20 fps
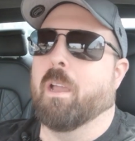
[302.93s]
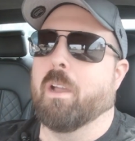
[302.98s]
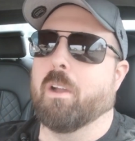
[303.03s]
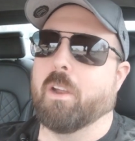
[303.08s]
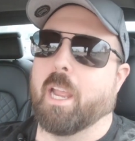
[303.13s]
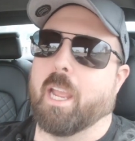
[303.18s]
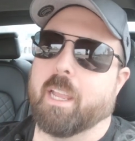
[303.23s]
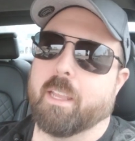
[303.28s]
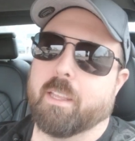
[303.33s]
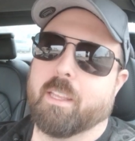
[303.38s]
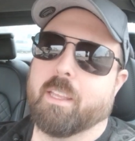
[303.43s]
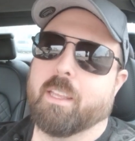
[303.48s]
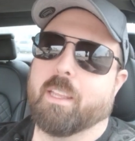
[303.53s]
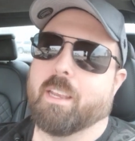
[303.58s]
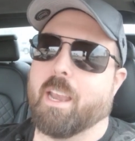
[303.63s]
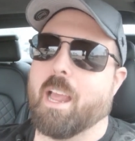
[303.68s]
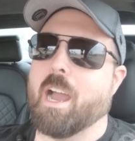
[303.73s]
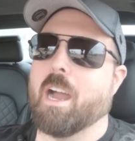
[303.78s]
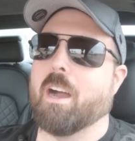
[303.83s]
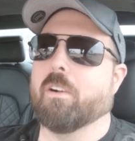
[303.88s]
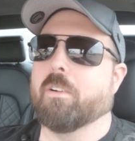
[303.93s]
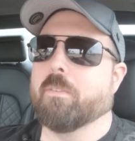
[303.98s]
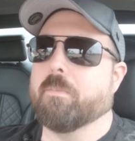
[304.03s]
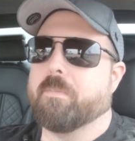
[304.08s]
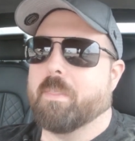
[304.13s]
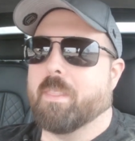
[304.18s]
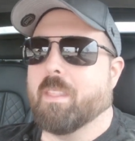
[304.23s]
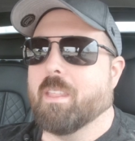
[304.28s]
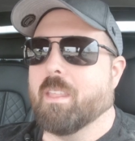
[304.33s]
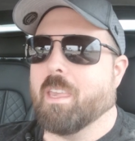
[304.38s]
Okay, now
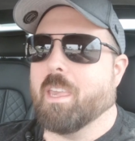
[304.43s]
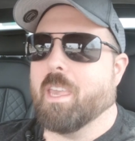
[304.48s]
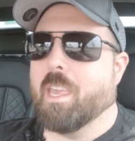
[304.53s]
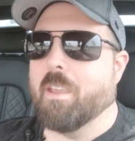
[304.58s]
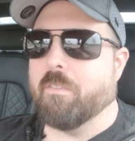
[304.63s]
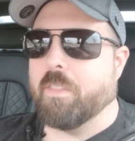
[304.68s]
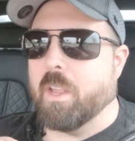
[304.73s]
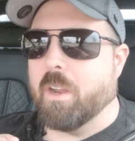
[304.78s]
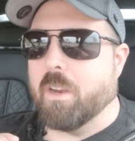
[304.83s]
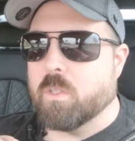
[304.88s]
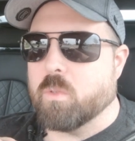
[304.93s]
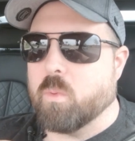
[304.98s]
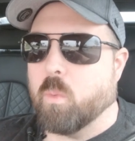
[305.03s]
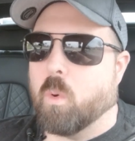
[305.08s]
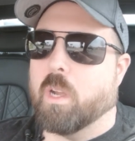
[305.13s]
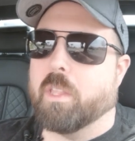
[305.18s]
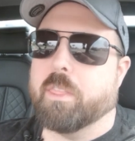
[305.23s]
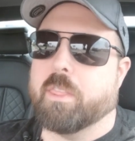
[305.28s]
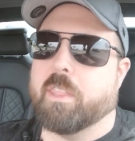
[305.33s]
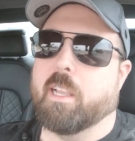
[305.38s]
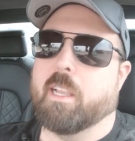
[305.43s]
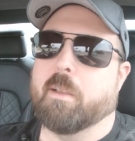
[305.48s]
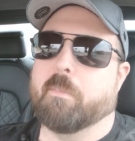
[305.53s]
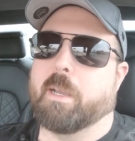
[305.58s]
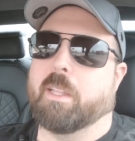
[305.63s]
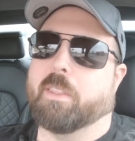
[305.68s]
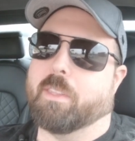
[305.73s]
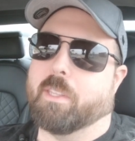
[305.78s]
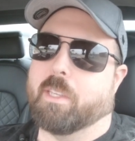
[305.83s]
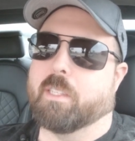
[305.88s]
if there's one thing
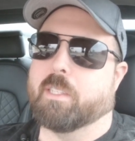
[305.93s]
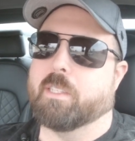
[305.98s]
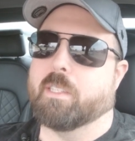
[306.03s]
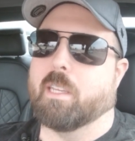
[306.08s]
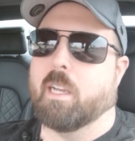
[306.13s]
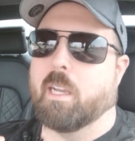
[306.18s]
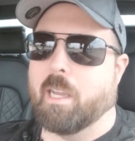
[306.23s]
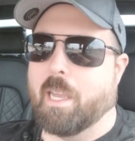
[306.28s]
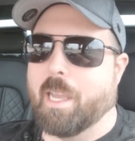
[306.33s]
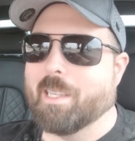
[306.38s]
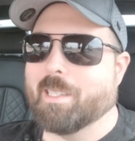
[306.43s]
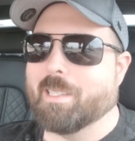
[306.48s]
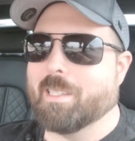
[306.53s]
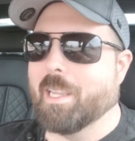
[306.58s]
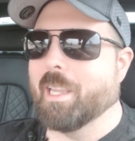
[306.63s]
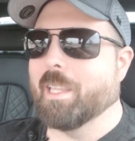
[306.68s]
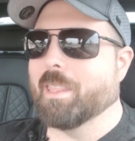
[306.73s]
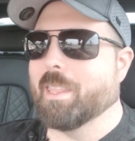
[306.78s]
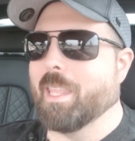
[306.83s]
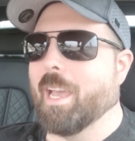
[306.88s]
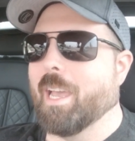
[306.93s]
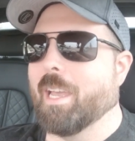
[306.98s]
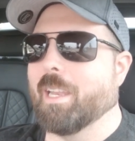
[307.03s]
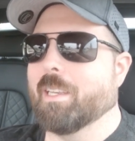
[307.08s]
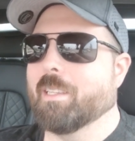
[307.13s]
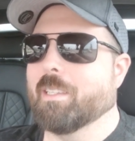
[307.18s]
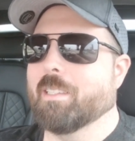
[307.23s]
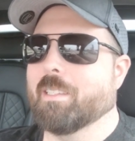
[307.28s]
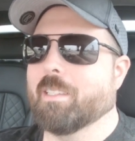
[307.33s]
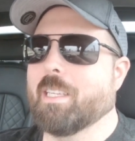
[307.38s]
about this S8
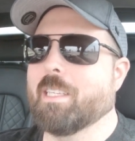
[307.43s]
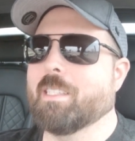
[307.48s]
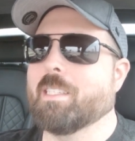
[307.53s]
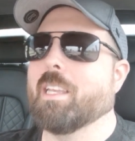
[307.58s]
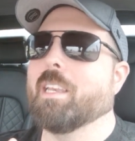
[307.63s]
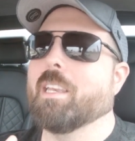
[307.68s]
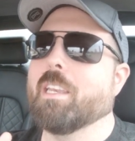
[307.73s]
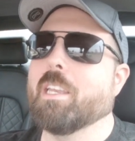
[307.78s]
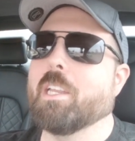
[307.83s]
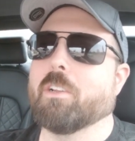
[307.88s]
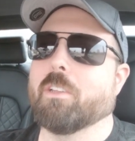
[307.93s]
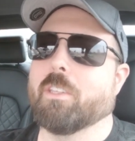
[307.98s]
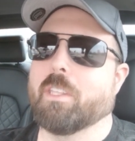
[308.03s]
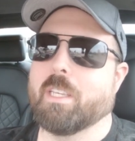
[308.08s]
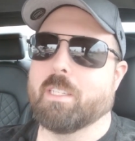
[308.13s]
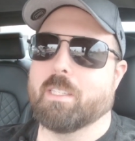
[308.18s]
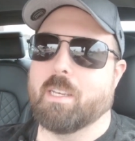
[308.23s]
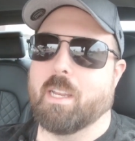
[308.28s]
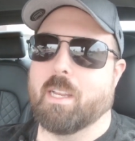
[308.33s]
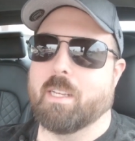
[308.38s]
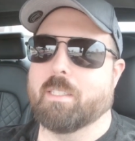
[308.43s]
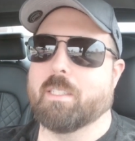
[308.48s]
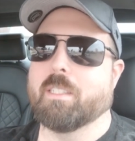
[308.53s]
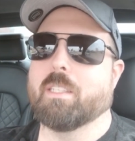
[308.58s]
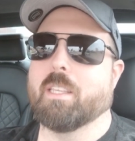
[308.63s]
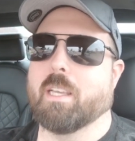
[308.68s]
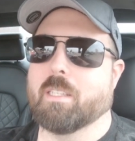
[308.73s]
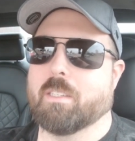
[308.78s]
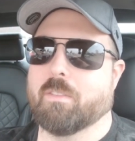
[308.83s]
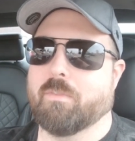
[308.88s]
that isn't nearly as nice as
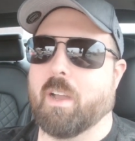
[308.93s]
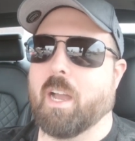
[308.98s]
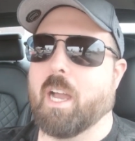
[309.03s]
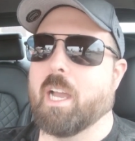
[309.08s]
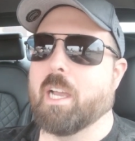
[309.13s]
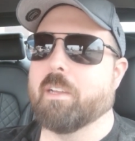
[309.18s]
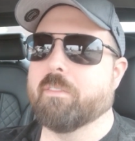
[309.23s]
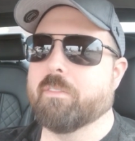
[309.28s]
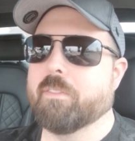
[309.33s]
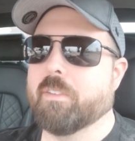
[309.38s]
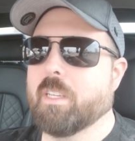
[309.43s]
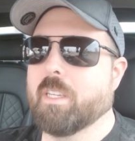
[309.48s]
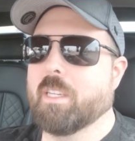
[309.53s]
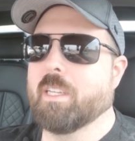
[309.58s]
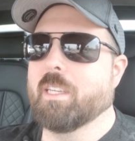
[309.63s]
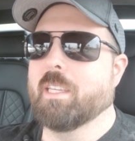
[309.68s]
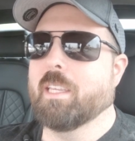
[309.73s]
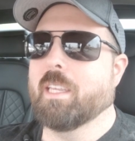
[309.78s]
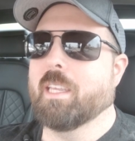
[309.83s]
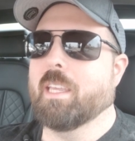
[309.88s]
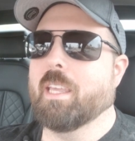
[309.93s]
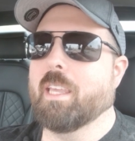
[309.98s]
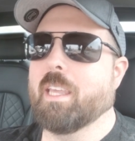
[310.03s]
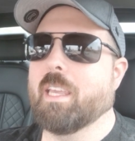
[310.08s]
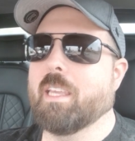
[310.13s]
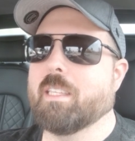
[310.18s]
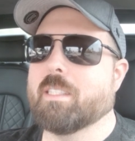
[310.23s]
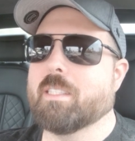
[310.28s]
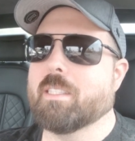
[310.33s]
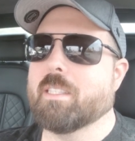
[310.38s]
the S5,
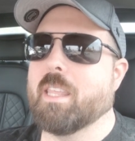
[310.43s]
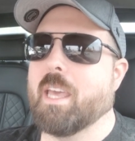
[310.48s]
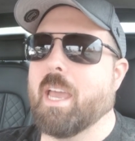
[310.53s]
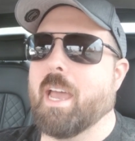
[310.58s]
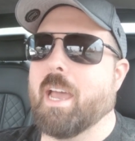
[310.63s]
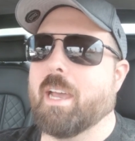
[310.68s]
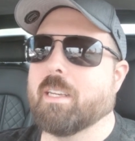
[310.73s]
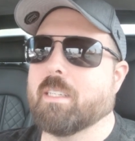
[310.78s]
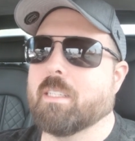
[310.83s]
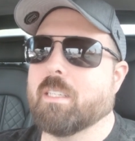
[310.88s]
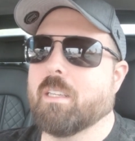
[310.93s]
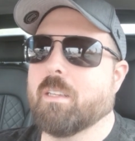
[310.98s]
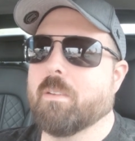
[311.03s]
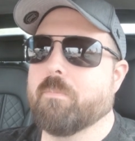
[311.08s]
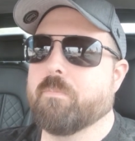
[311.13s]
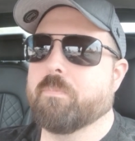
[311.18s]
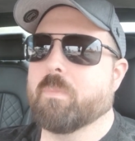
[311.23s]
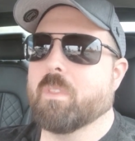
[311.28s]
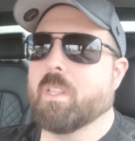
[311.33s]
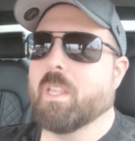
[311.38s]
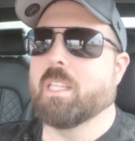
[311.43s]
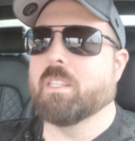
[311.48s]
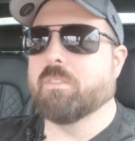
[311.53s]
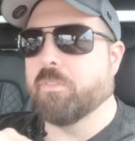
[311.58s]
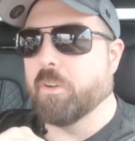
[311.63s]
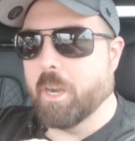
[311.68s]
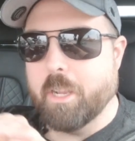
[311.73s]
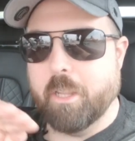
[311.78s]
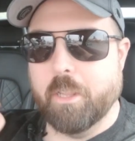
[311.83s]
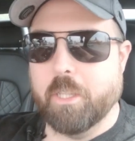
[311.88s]
it's that it's
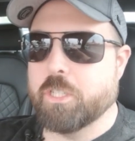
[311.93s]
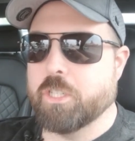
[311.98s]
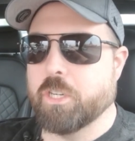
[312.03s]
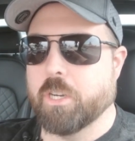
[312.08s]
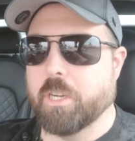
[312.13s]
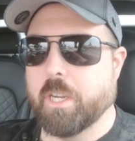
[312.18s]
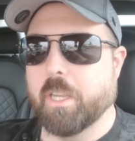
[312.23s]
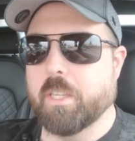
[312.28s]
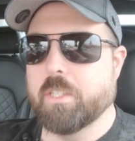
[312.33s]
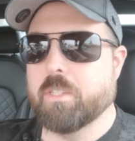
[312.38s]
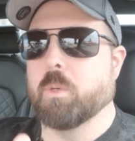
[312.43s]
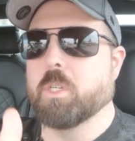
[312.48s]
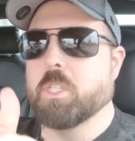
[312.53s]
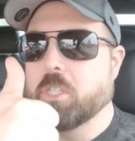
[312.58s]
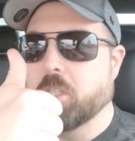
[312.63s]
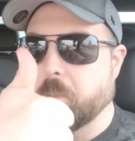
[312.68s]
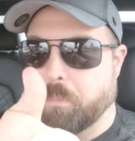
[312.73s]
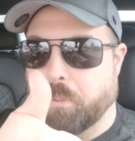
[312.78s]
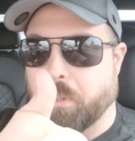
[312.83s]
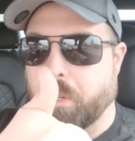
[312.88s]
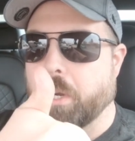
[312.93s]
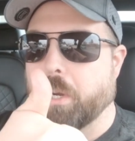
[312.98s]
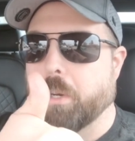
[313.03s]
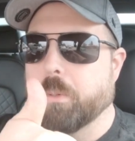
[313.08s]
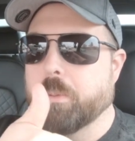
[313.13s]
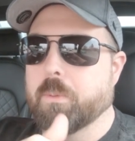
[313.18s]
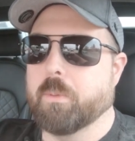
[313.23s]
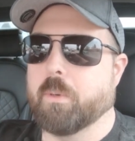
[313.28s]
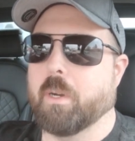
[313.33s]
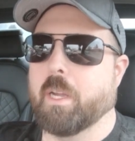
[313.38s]
very luxurious, which is a
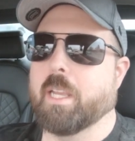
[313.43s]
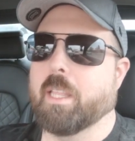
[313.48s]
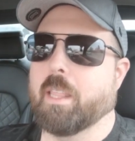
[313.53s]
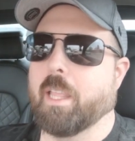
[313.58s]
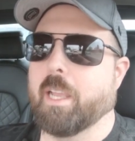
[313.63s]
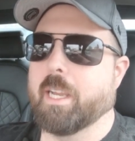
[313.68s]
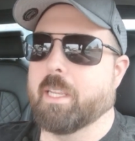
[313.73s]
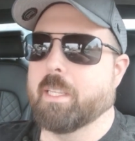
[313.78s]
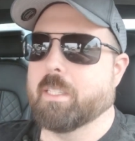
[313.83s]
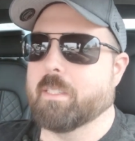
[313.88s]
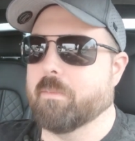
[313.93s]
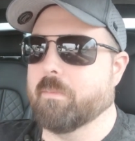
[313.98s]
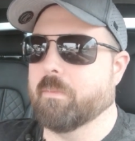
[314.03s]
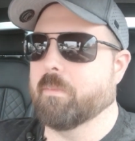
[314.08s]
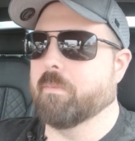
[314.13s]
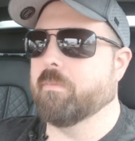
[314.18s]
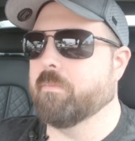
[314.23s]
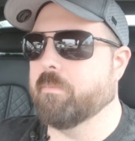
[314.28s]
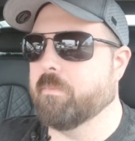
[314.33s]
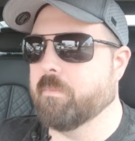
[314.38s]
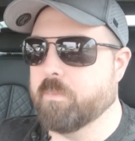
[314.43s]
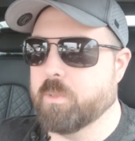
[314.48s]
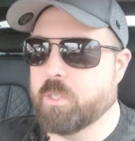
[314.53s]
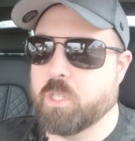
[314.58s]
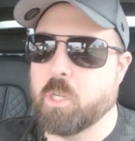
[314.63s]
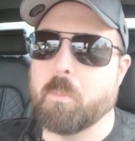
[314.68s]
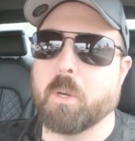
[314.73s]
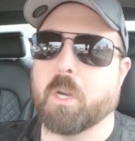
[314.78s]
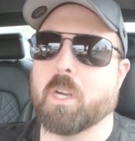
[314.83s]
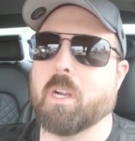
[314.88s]
pro, right? Like it's
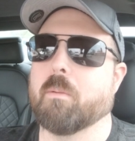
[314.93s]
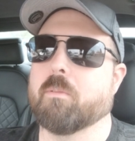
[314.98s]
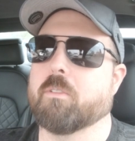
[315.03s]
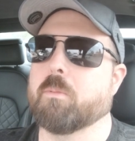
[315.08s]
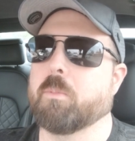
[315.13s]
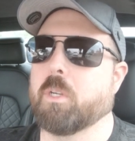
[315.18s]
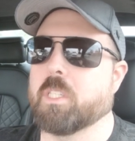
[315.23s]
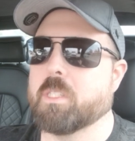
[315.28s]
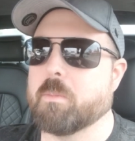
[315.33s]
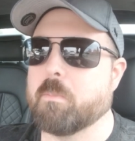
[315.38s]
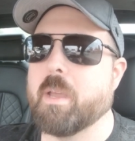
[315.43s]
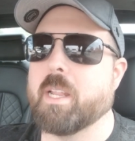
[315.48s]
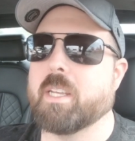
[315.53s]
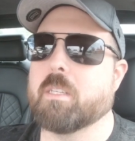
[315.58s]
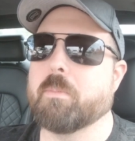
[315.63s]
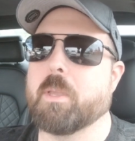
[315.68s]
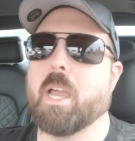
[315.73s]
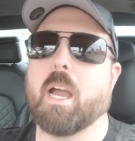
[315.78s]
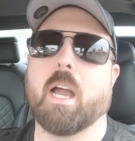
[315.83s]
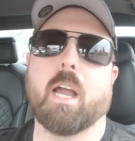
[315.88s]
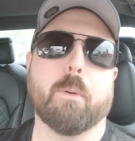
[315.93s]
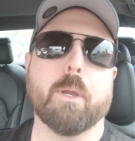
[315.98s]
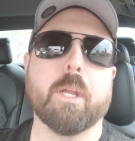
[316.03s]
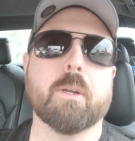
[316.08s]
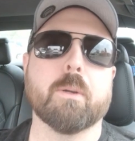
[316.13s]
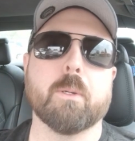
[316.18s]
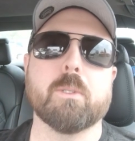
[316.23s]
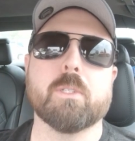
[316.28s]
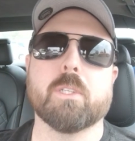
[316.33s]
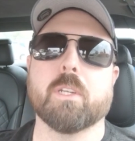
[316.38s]
super comfortable. It's meant to be a highway
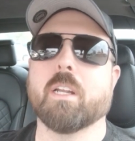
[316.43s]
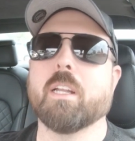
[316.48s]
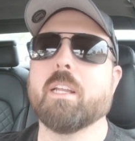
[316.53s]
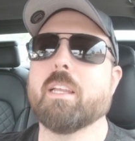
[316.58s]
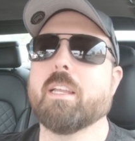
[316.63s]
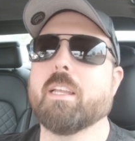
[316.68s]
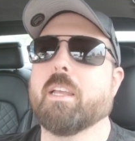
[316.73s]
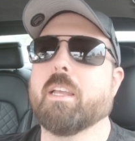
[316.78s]
cruiser.